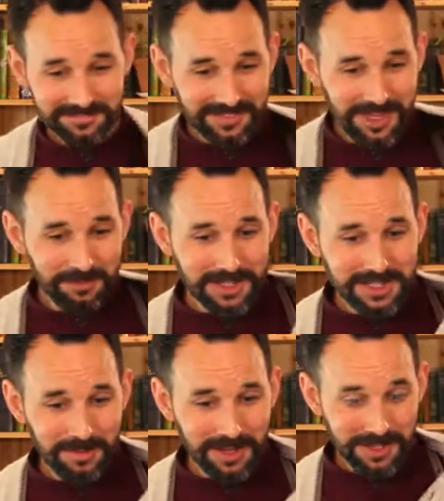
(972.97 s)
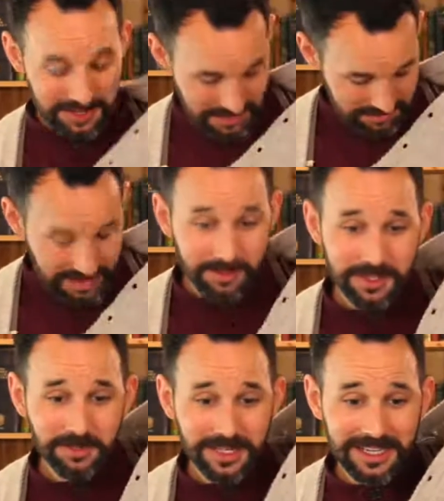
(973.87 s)
And my supplier shout out
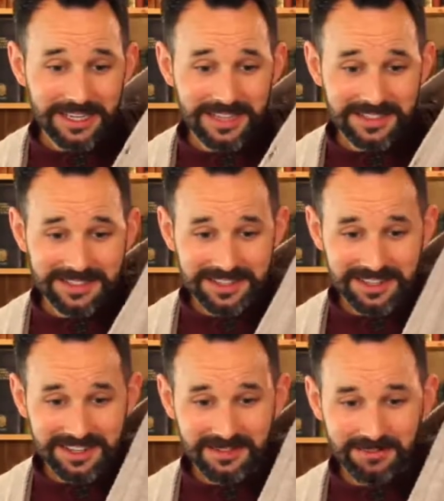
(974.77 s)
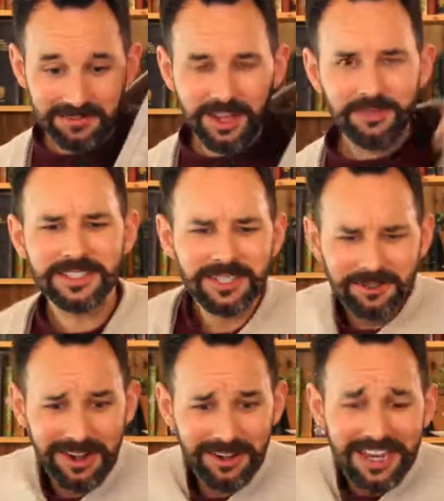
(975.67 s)
this week is, I'm still
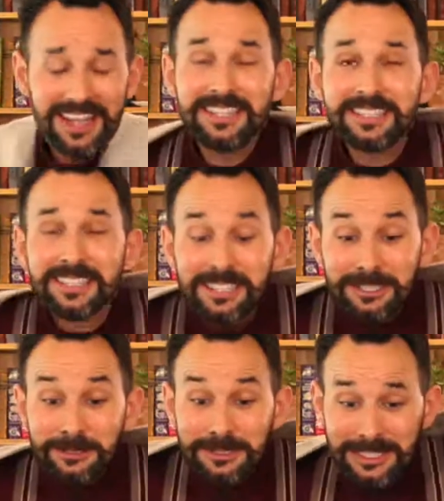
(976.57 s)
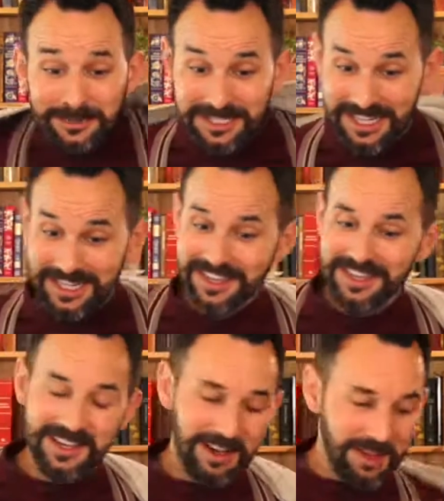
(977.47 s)
wearing it. It's so cozy.
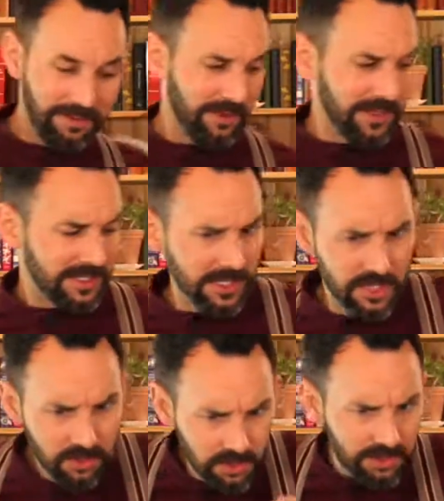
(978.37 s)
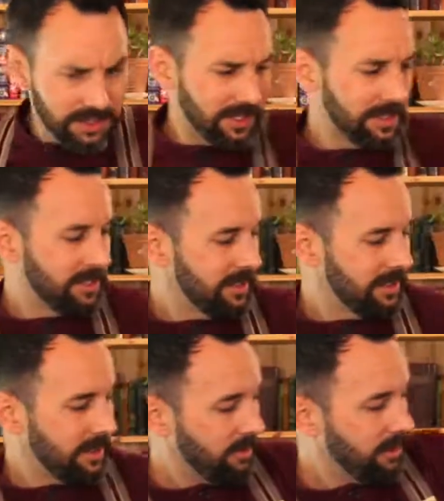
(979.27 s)
I've got this gorgeous
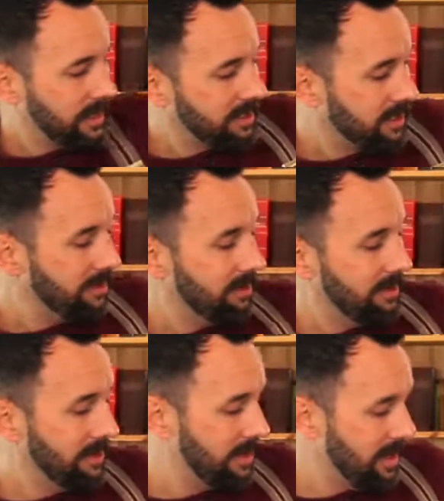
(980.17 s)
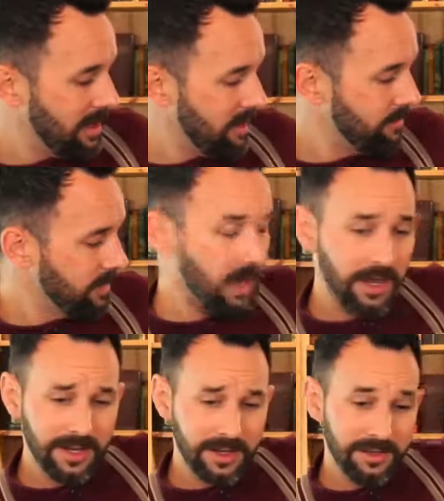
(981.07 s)
waistcoat
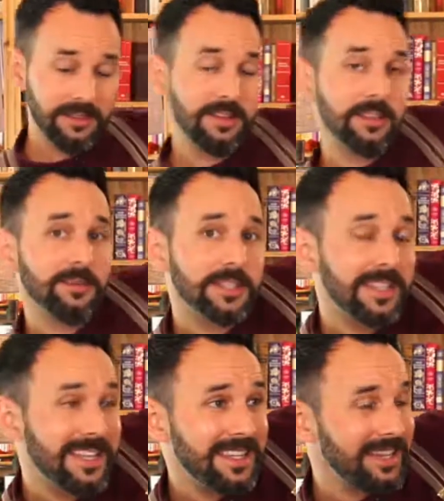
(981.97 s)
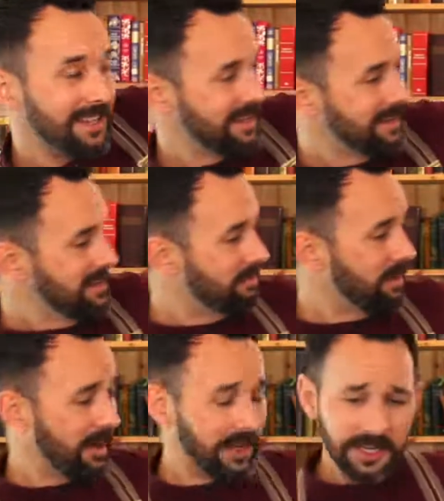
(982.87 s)
cardigan that was knitted
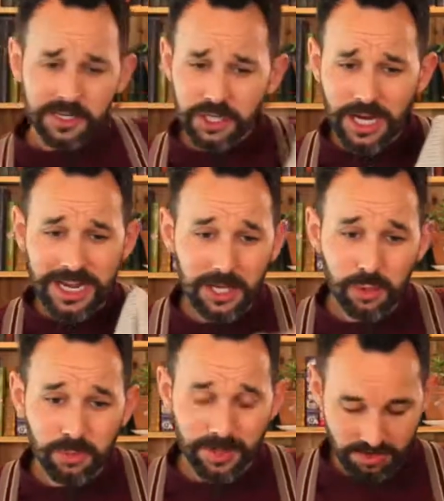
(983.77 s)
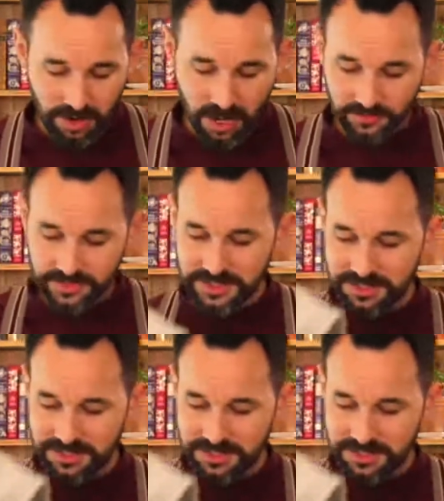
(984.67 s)
by Shea Cooper Crafts.